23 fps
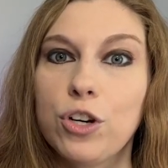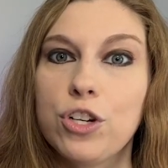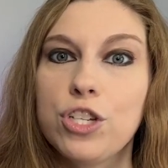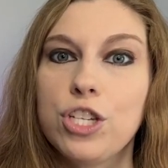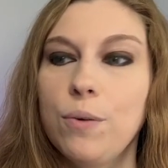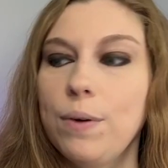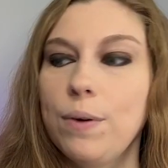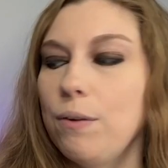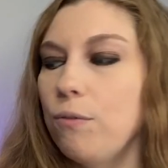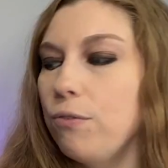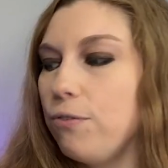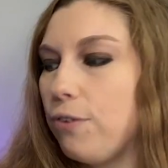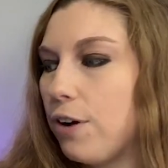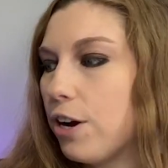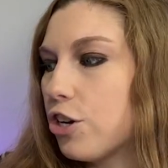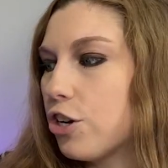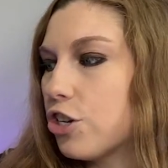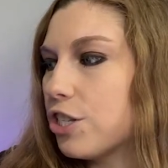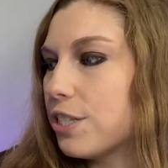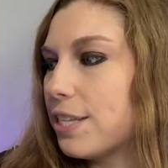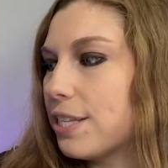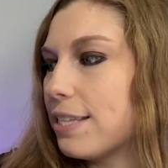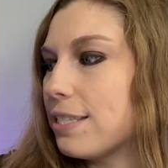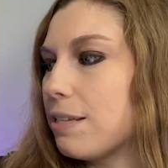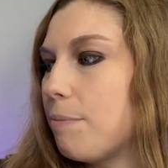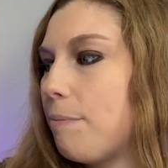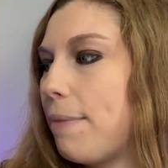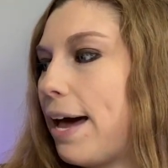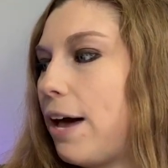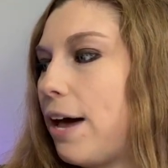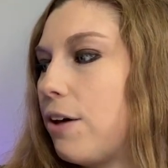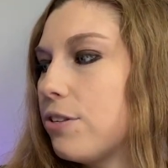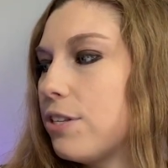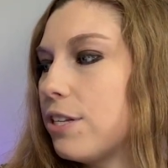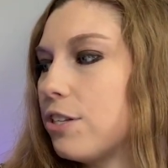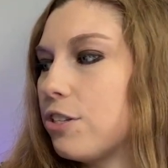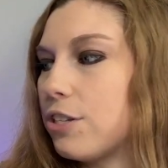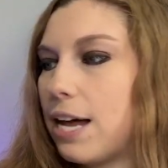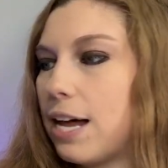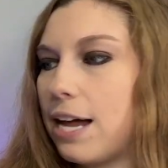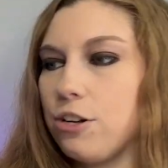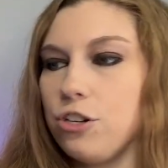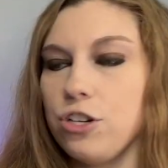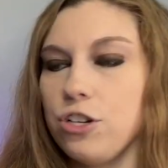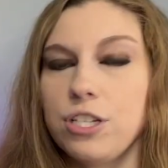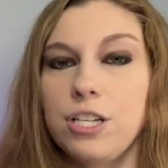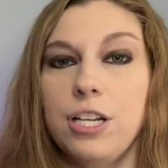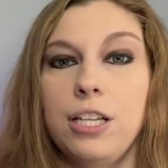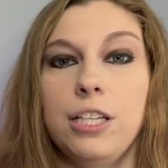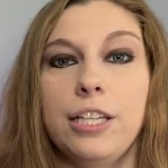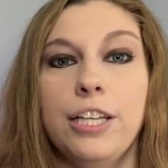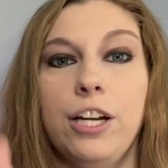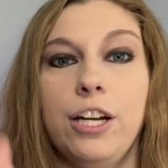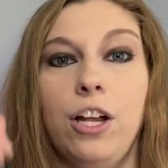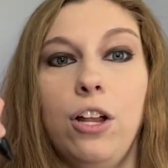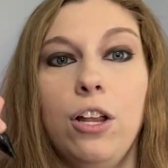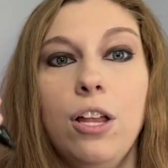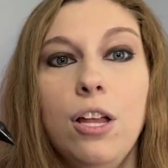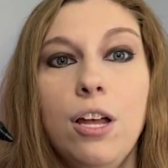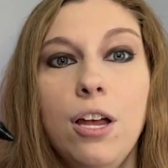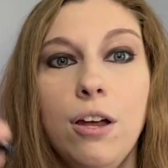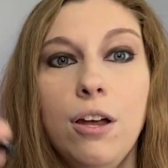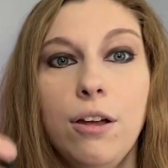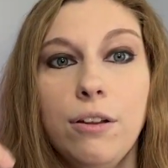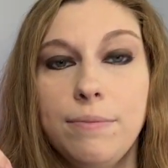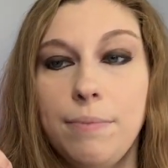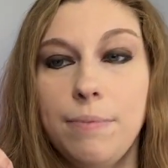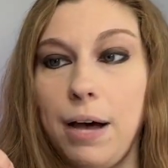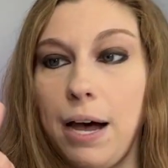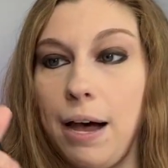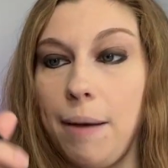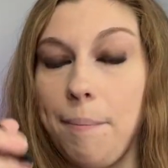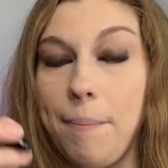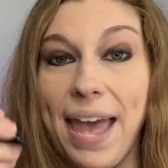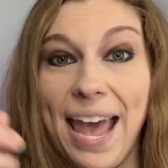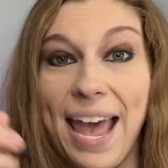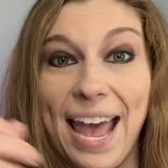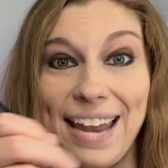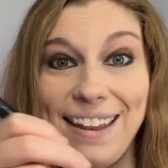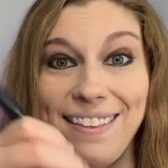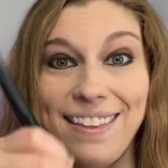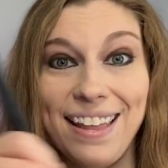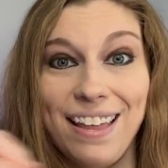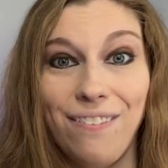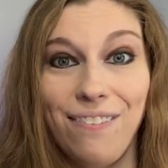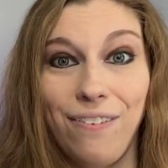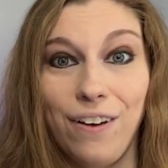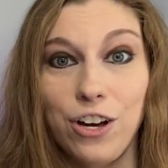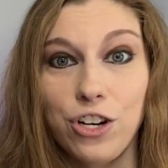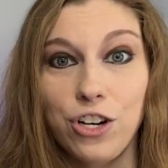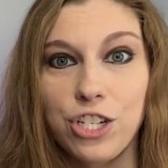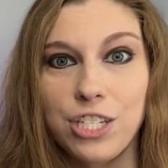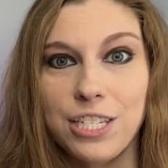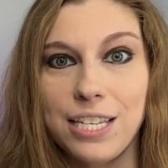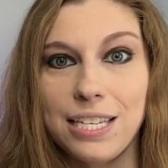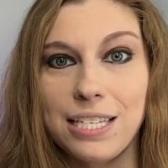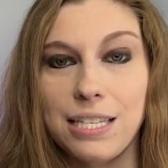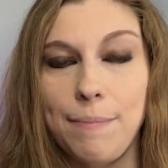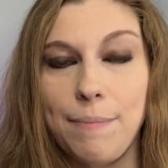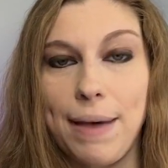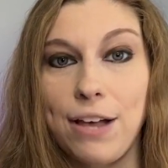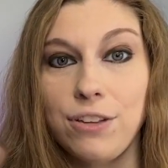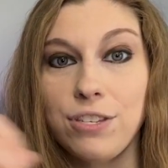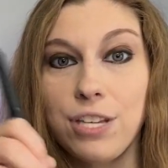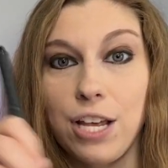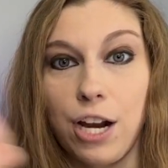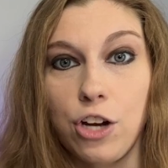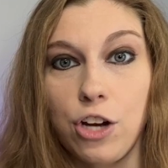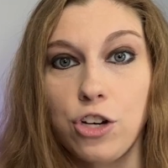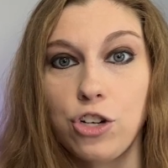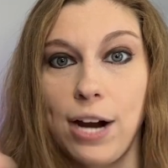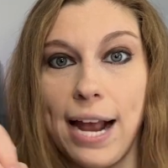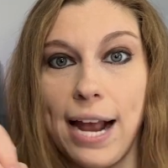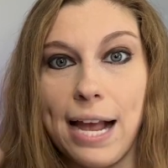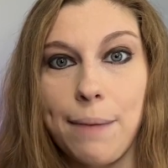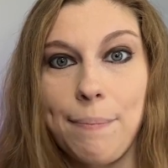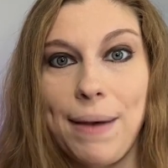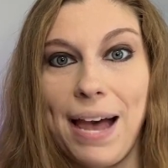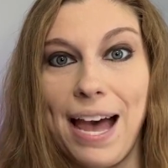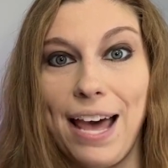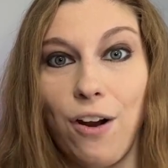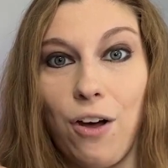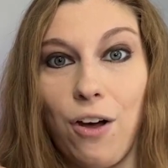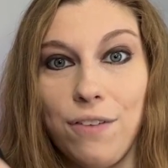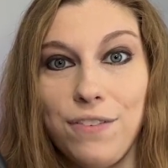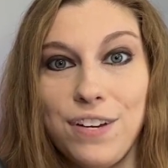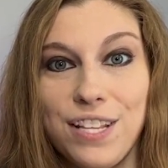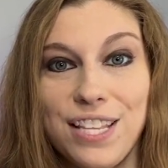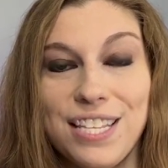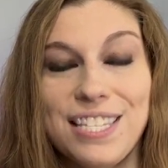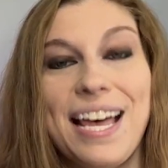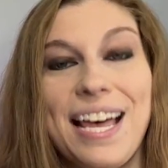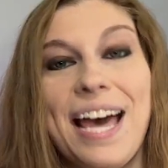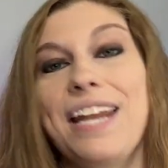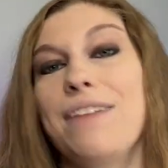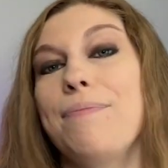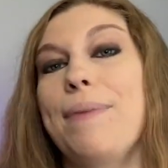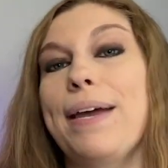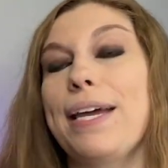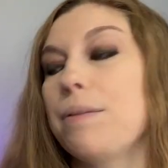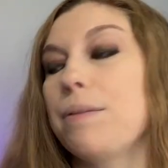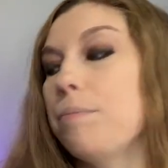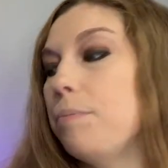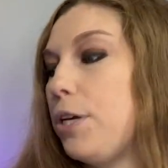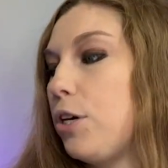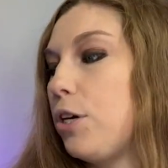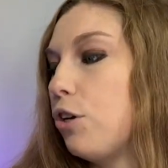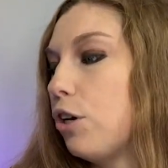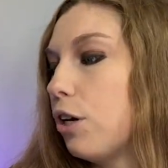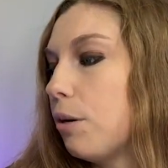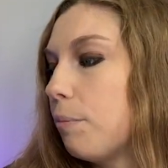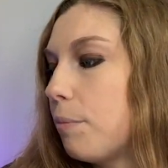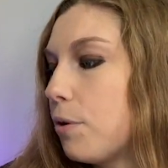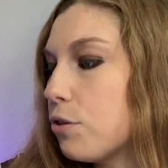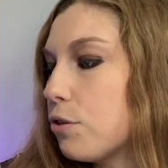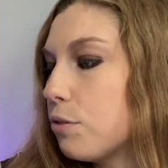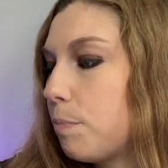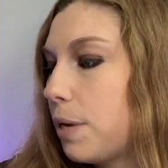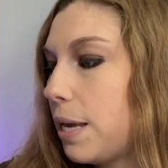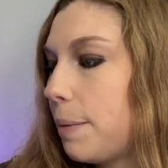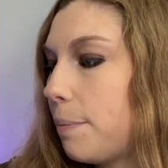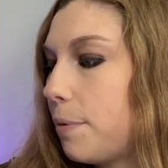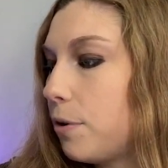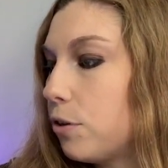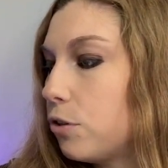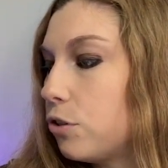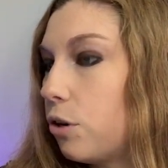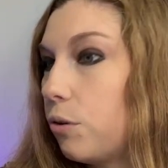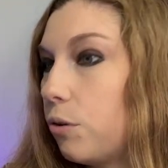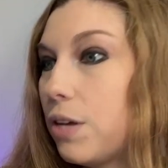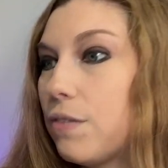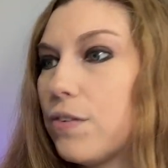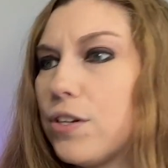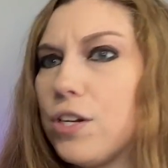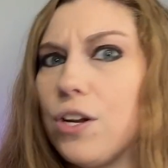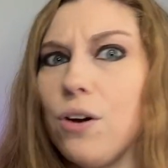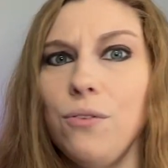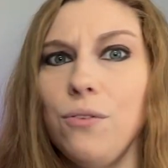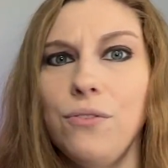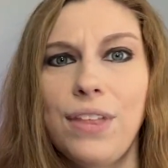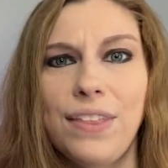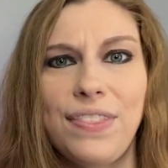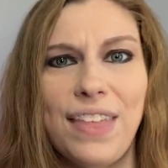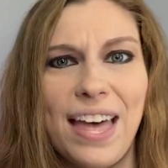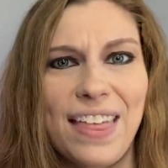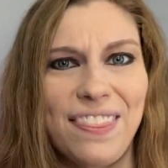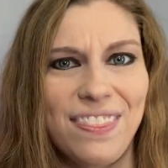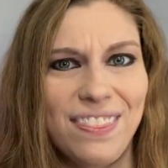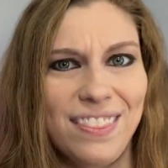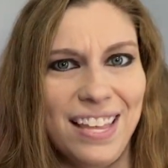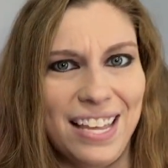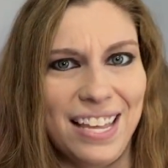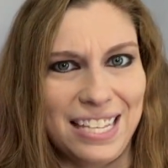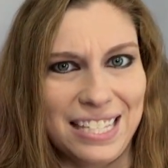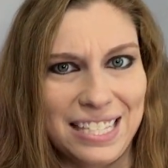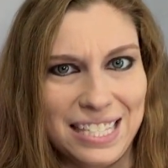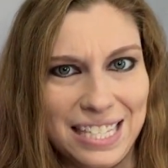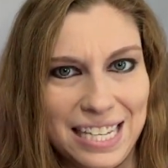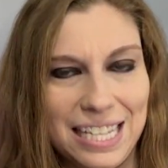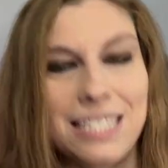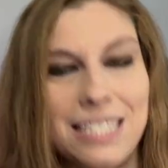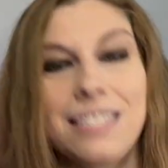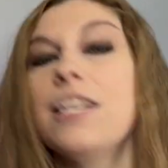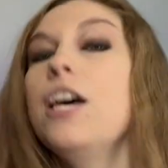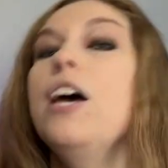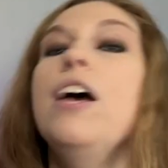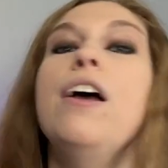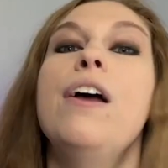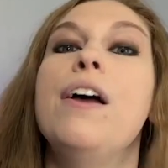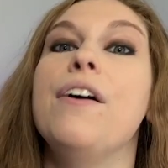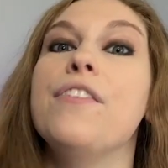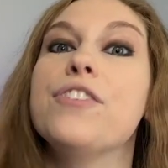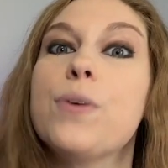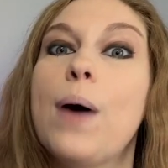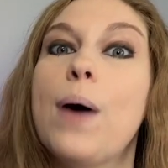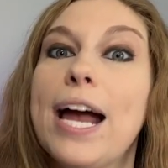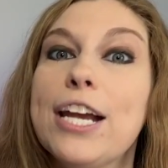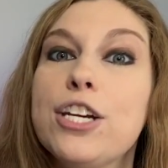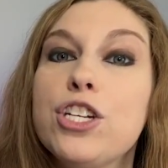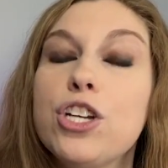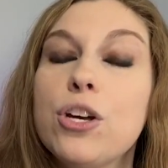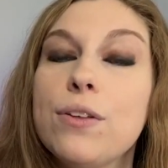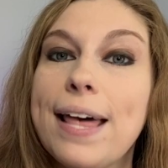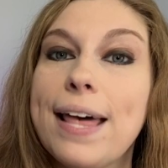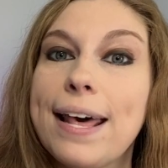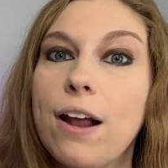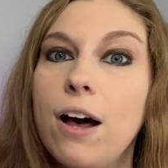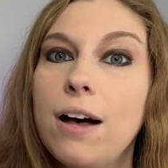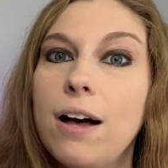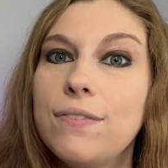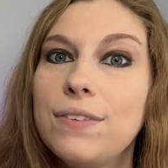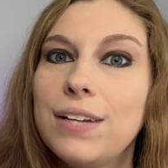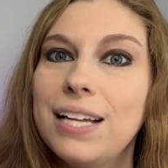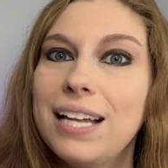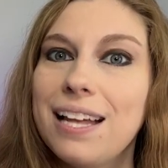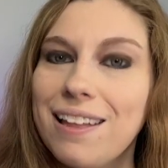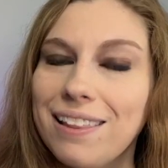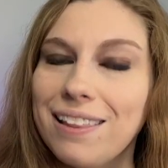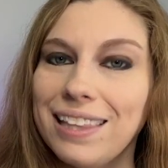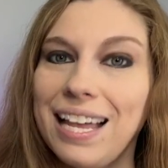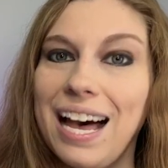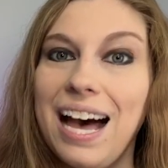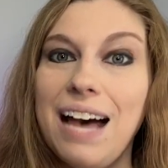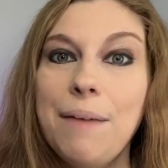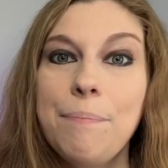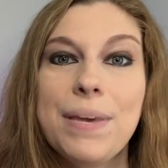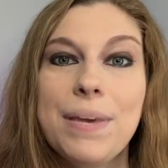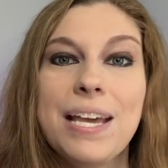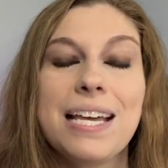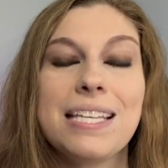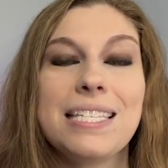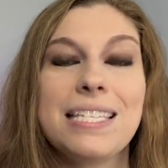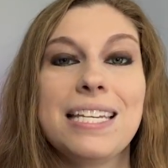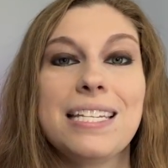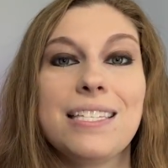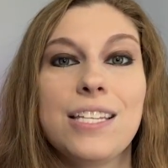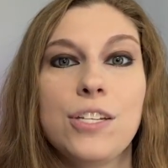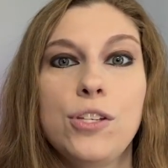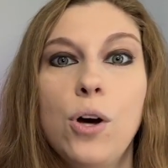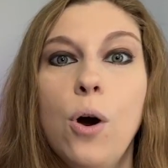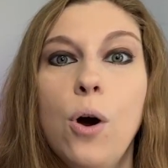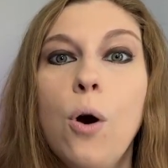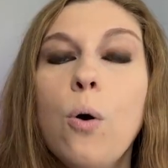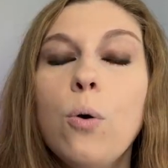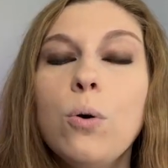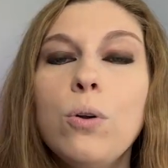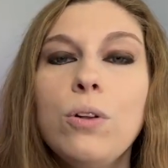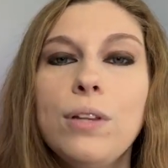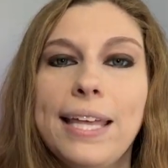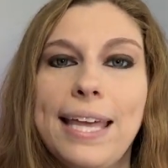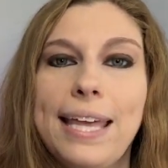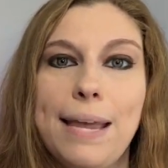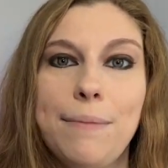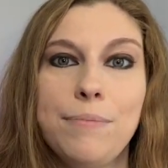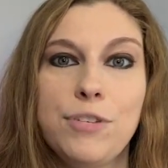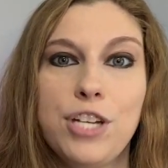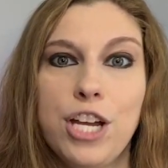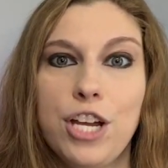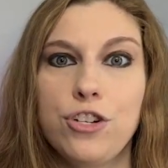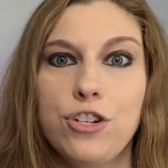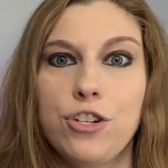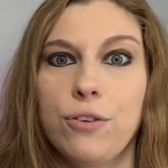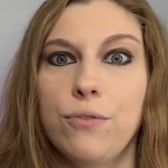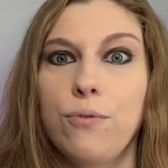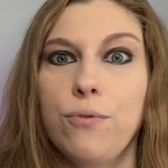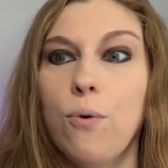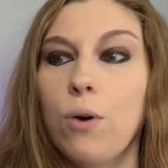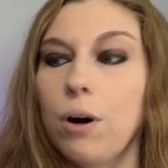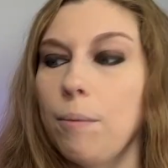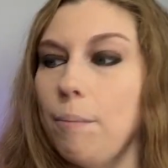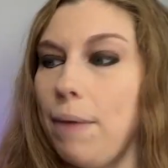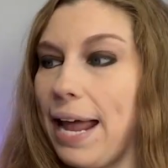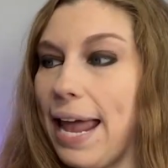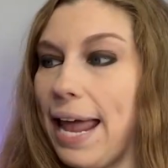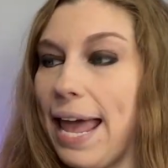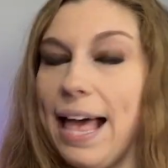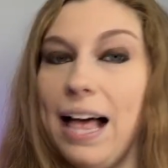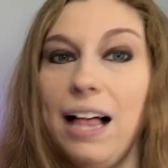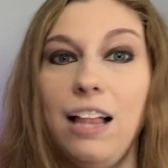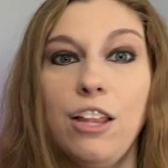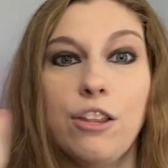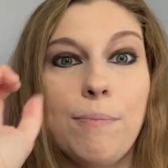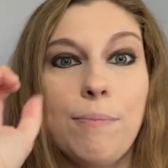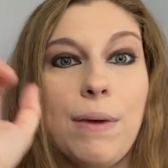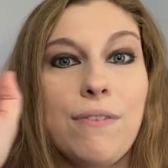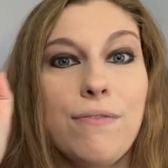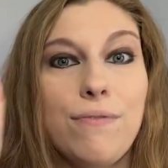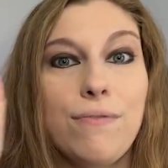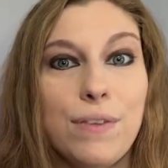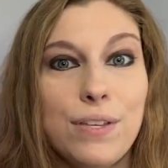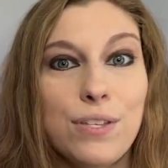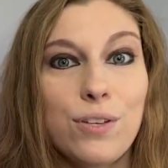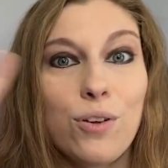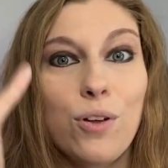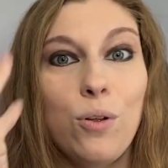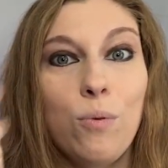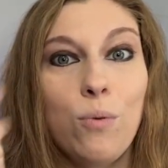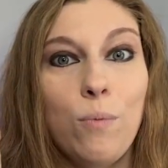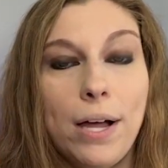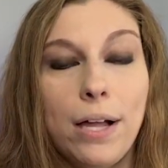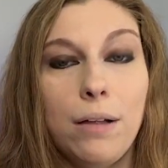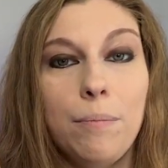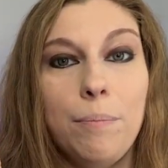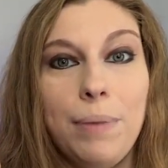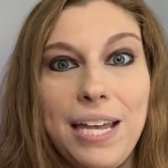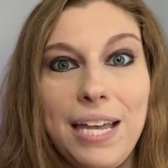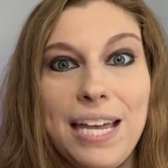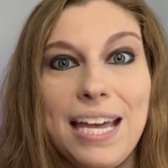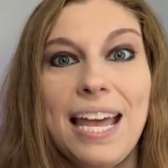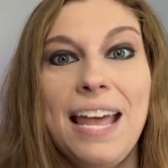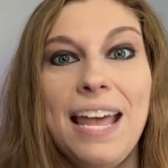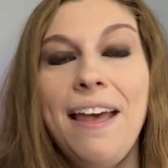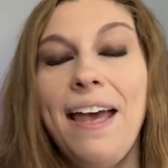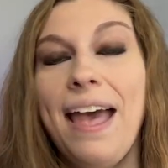So it functions as a mouse. It's got just a little pen that functions as the mouse on a trackpad off to the side of my computer. Most people don't even know that that exists. So I show that off a lot because it is a total game changer for my health, my physical well-being